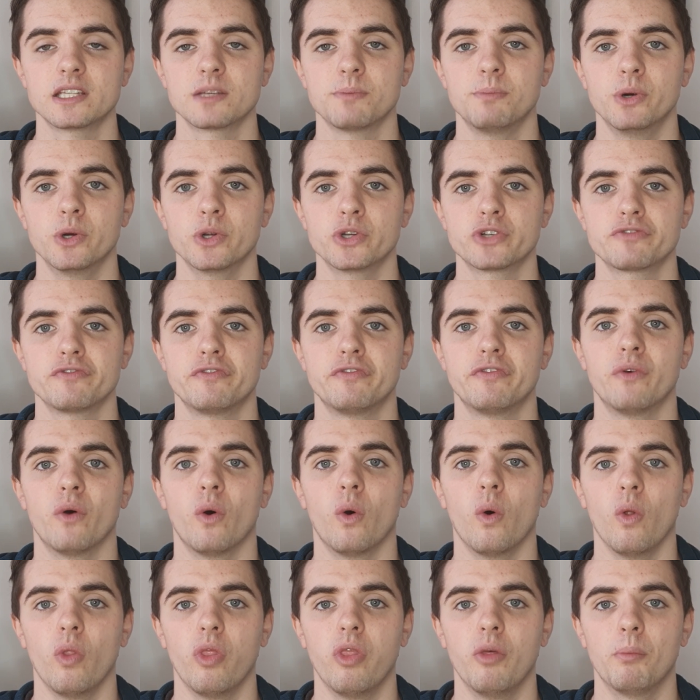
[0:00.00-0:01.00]
to push
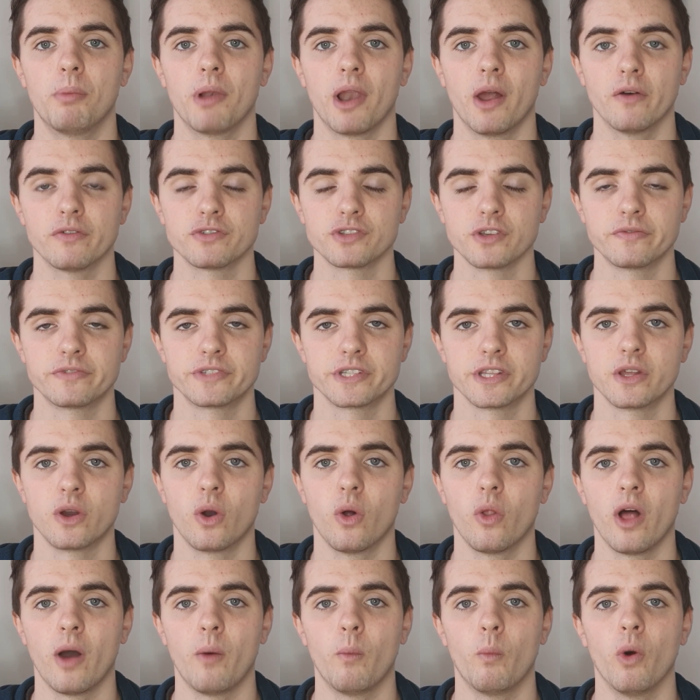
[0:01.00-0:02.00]
for the playoffs. Obviously, they
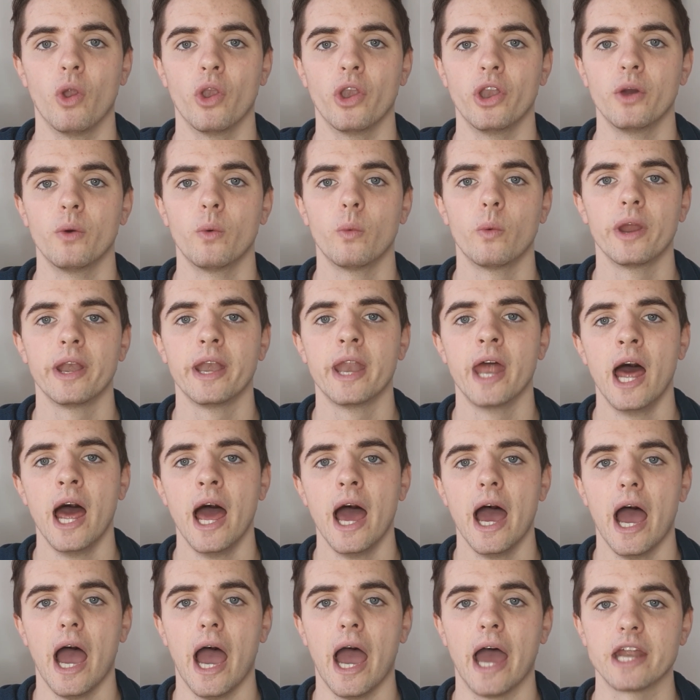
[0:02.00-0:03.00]
got that 1-0 win
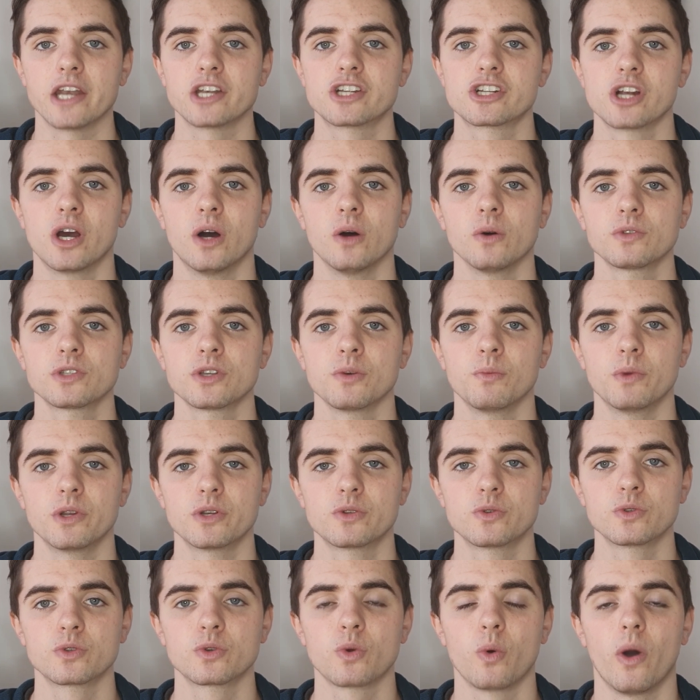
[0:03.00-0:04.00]
at Charlton,
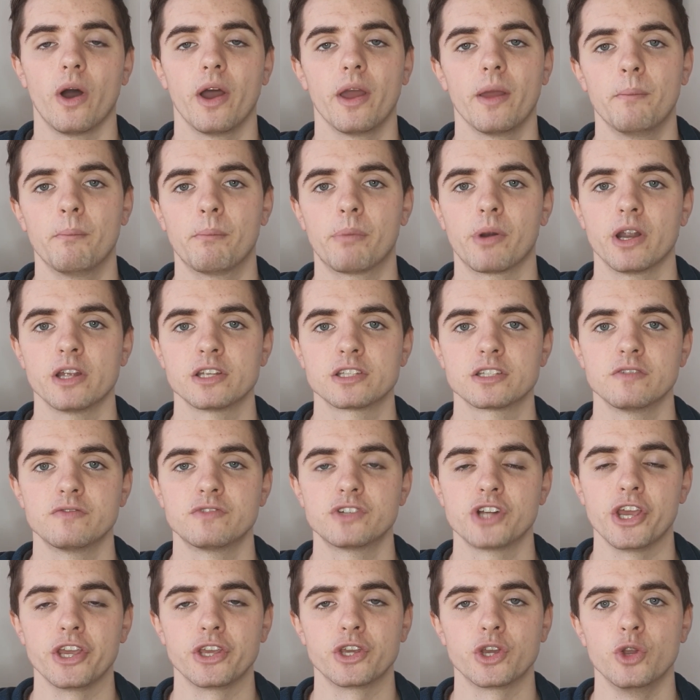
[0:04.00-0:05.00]
which was quite impressive.
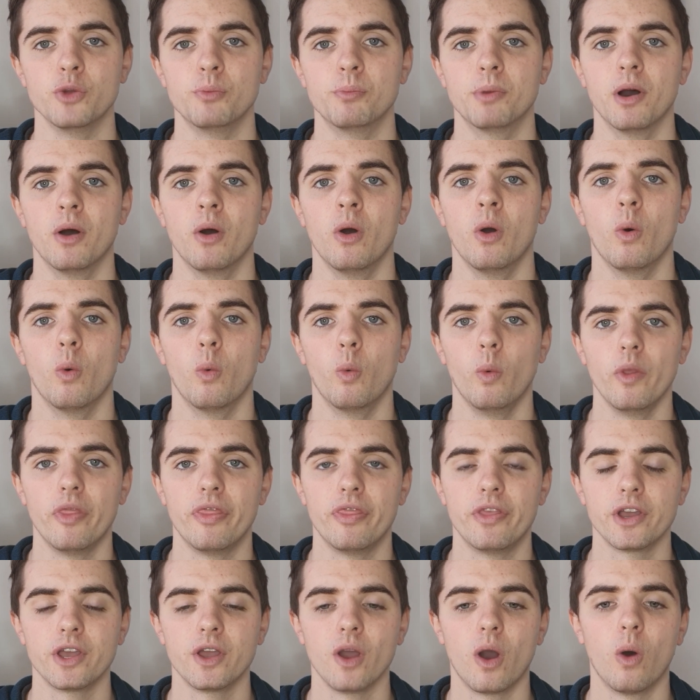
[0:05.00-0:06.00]
Jake Cooper with
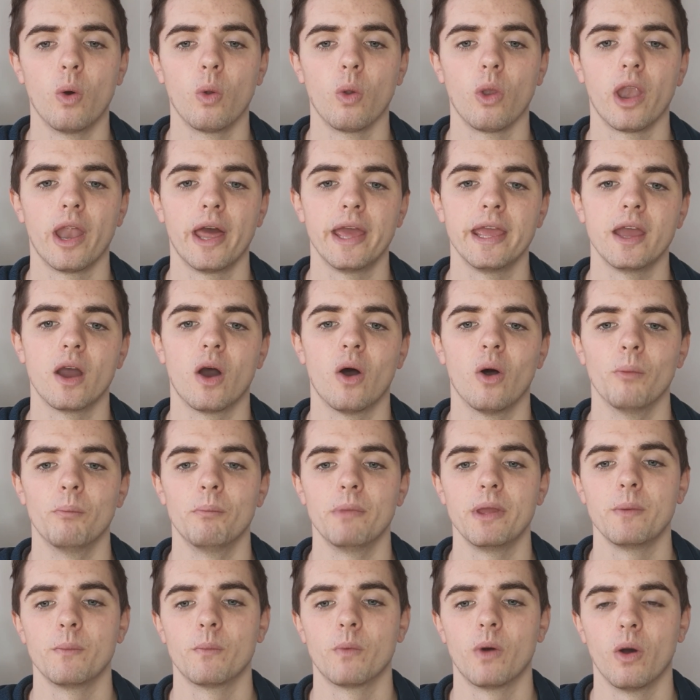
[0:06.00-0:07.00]
the goal late on.
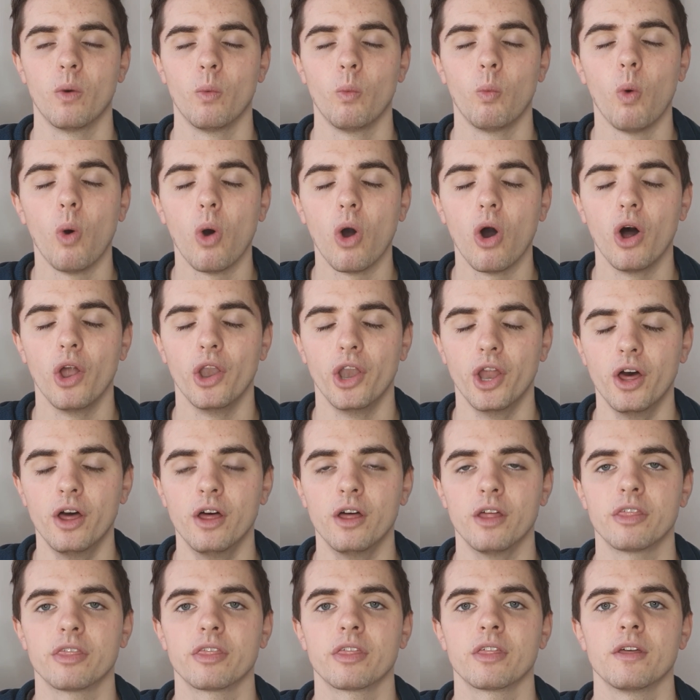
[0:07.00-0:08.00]
Meanwhile, what on
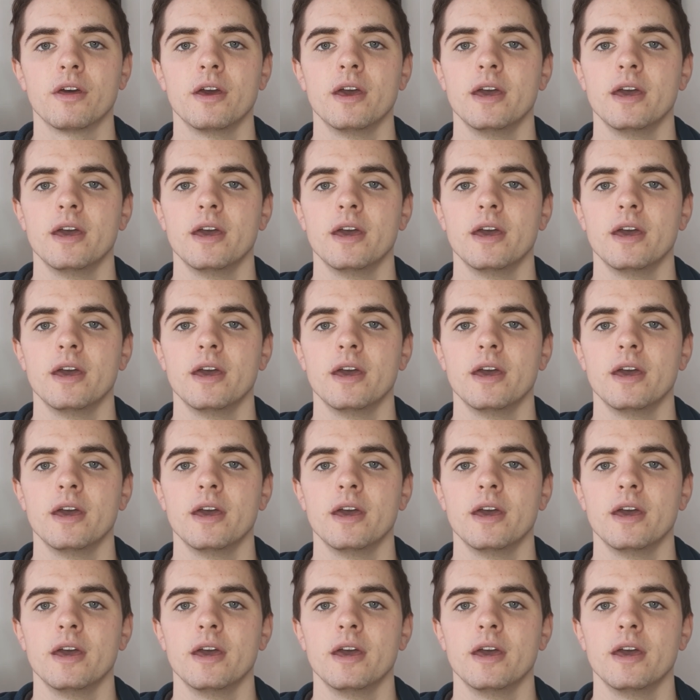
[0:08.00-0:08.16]
earth